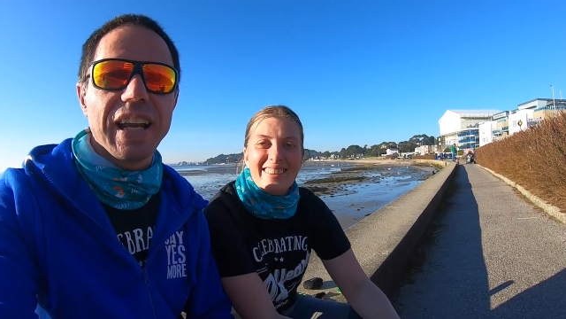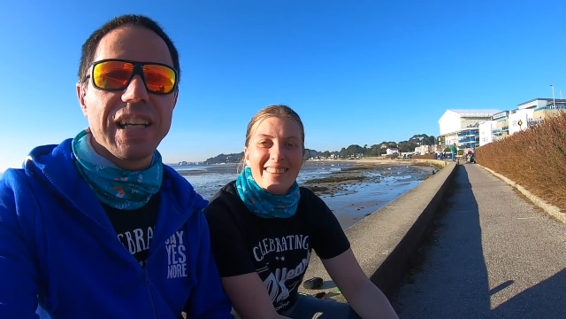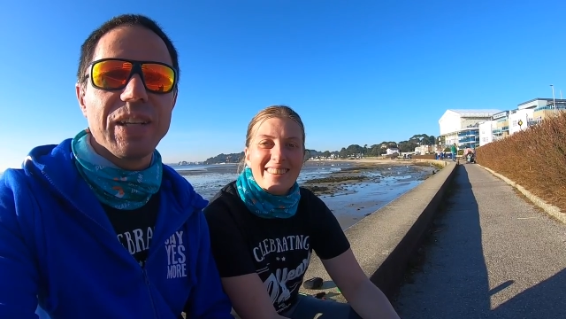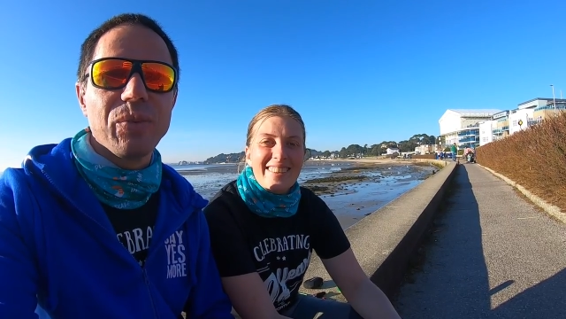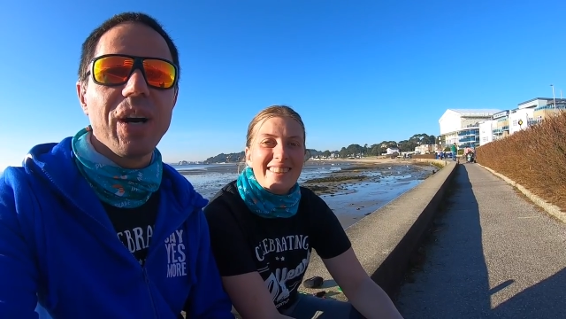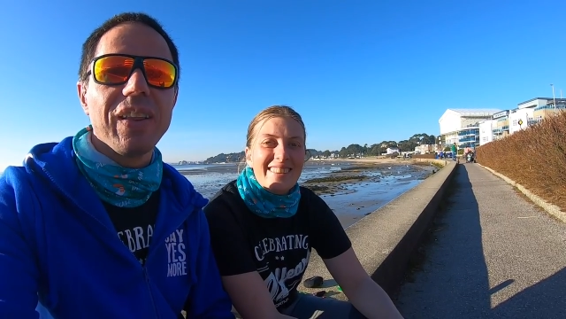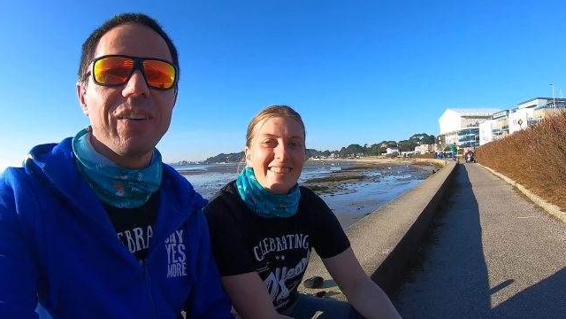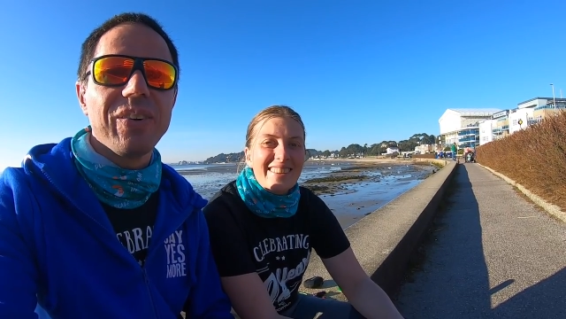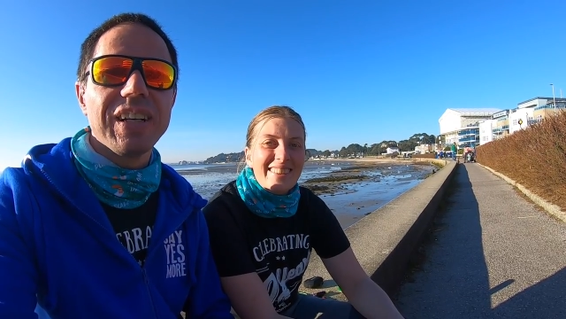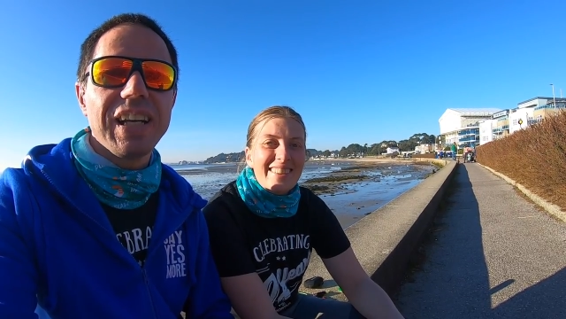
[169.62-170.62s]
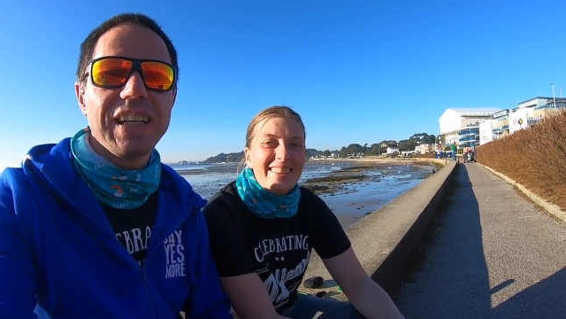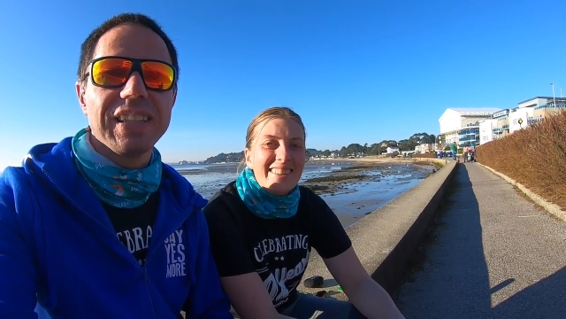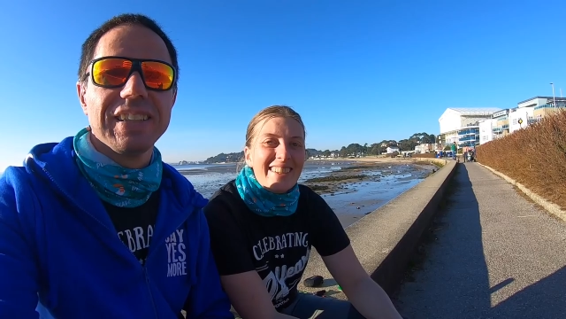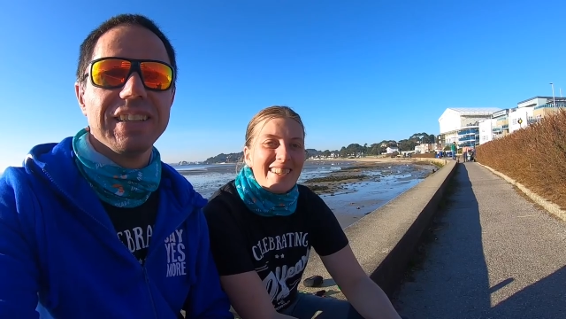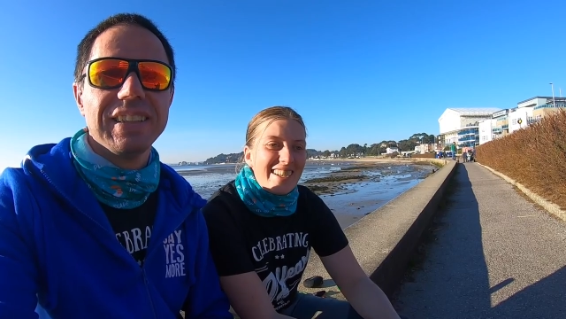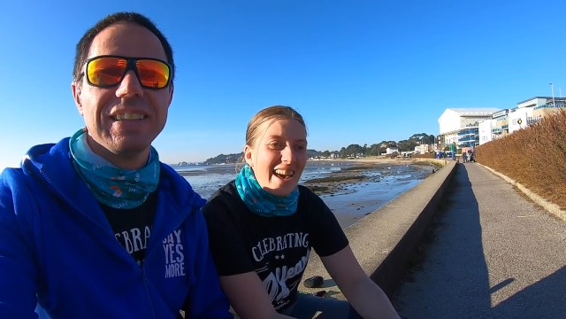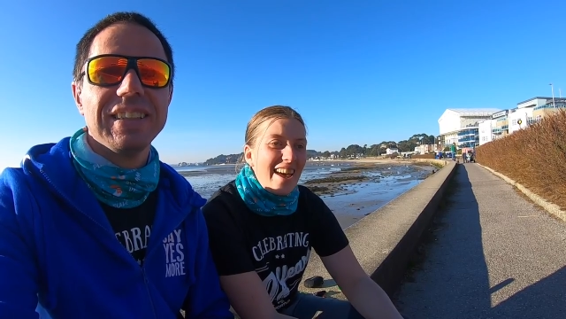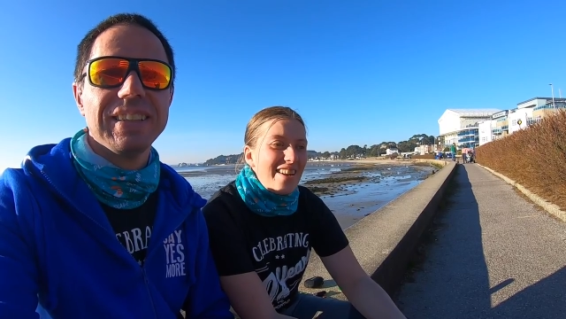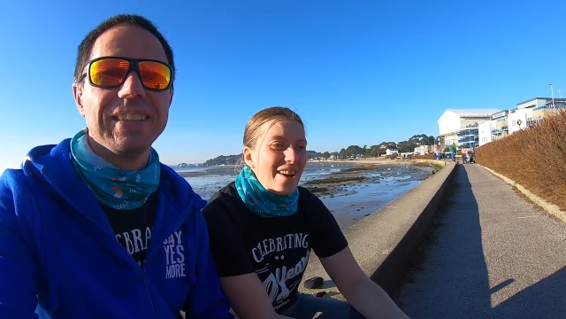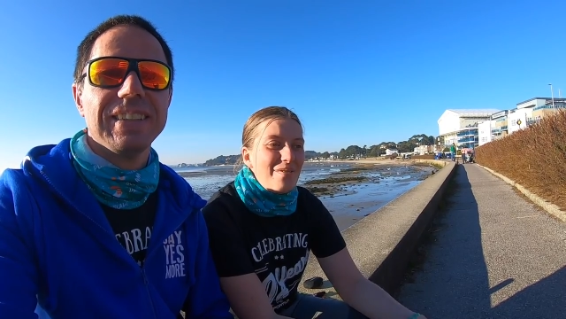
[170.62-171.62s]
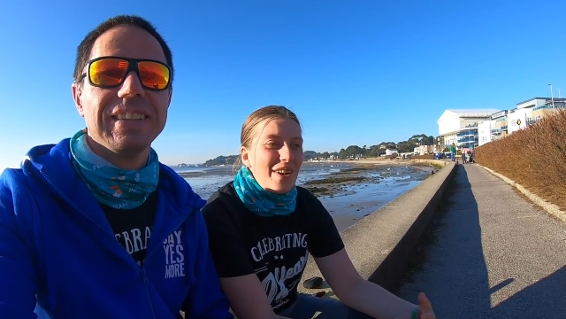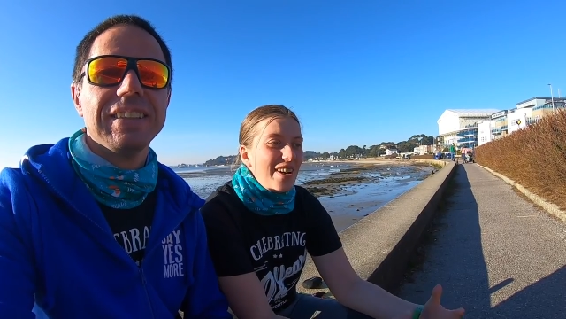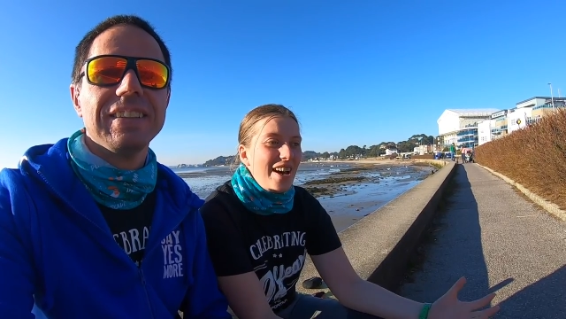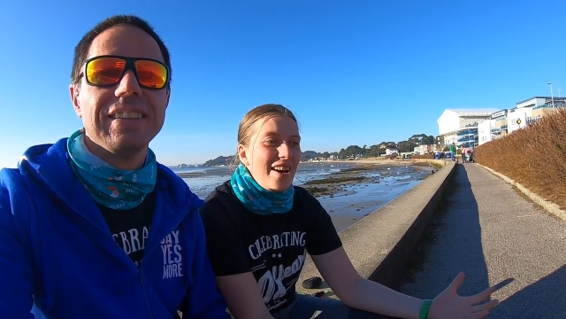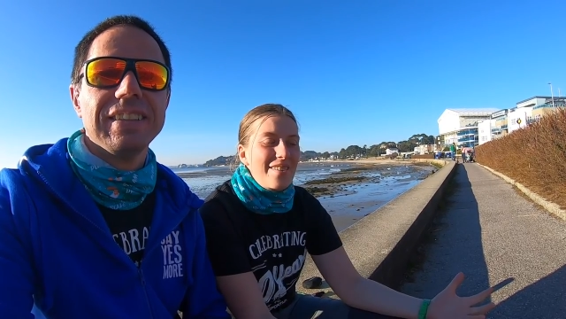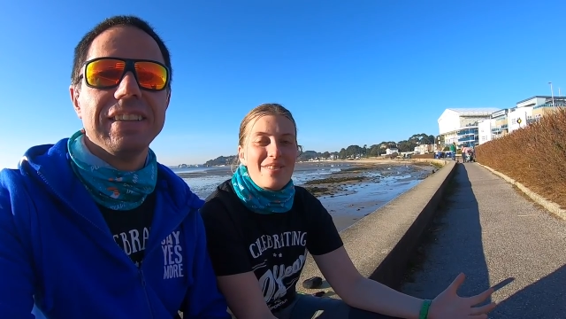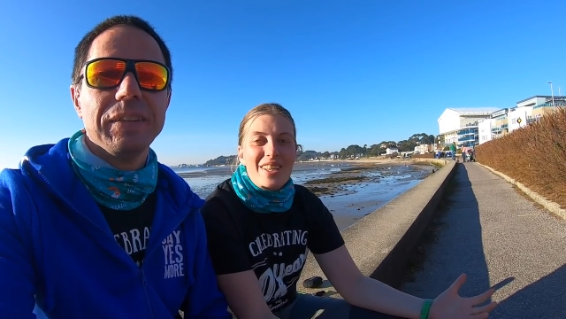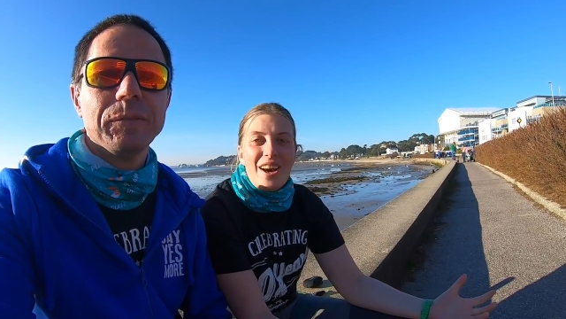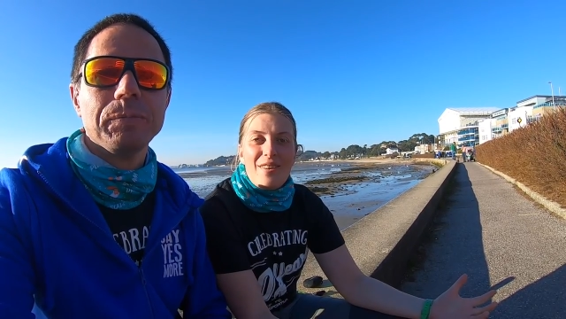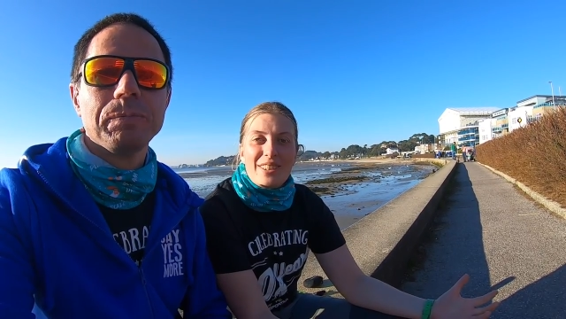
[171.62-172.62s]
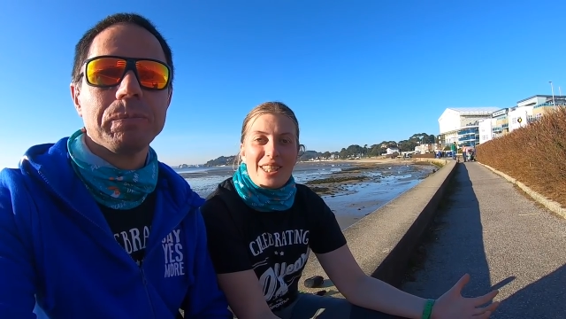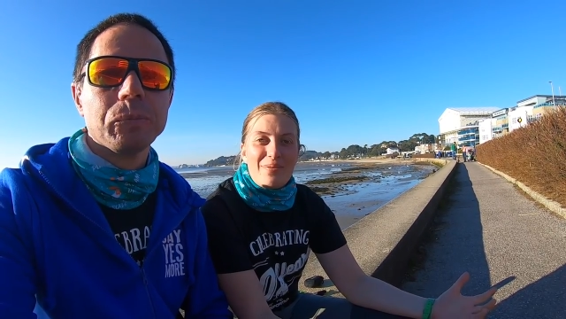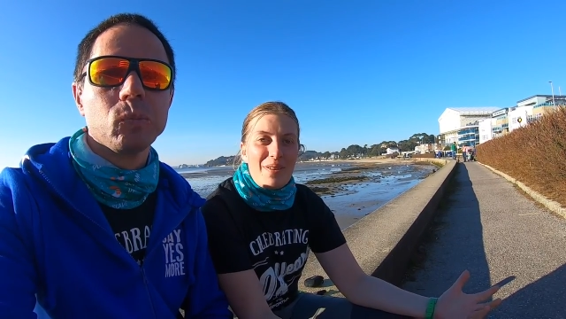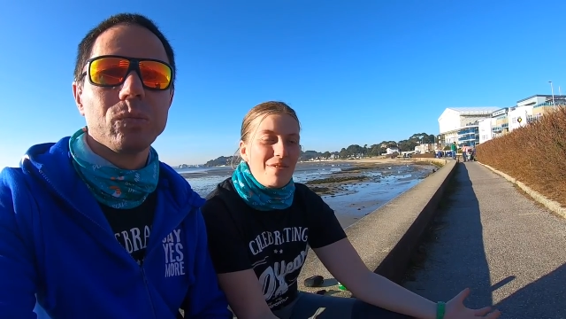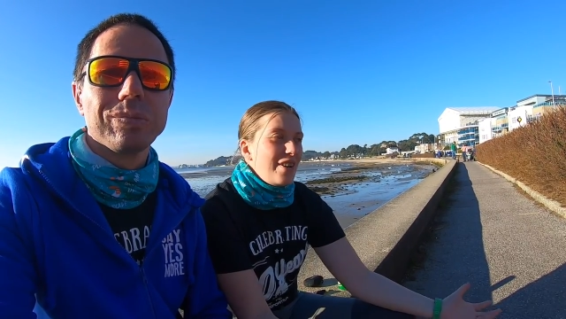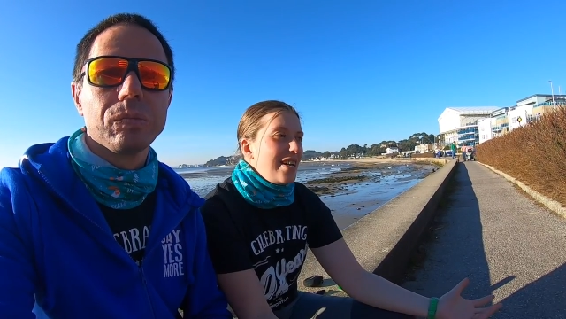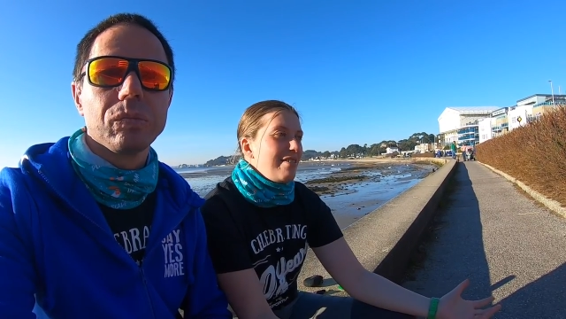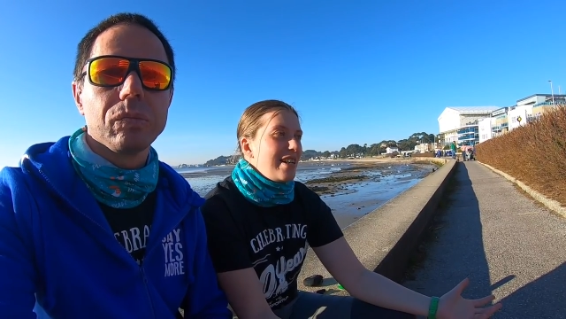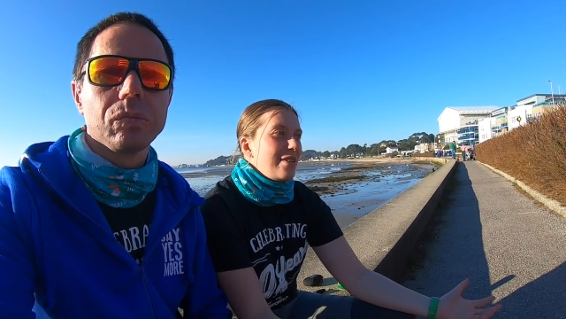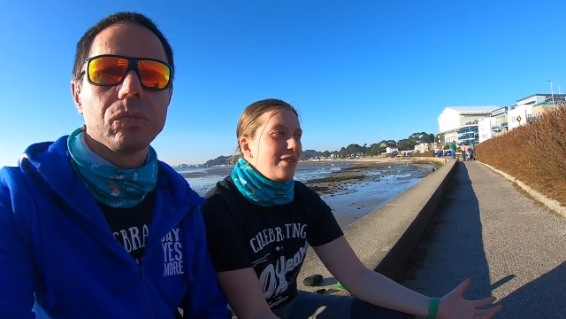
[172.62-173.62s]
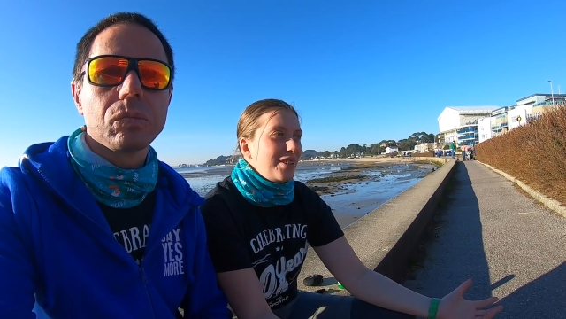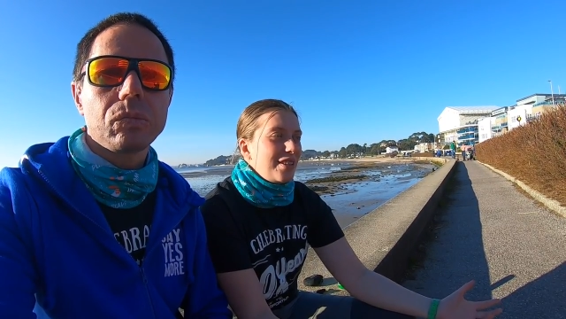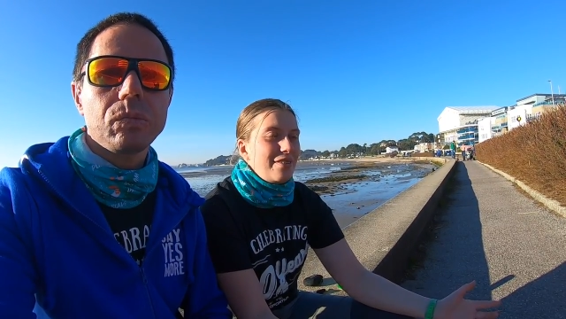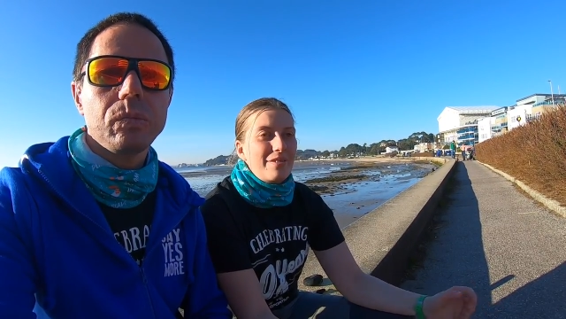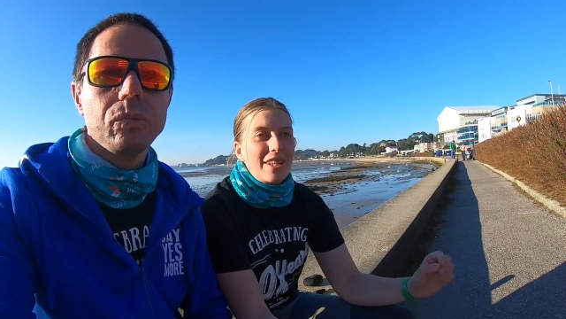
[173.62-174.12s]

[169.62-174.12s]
Speaker 1: that ended well. That one did.
Speaker 2: Yeah, no, but um, obviously it's been really, really awesome,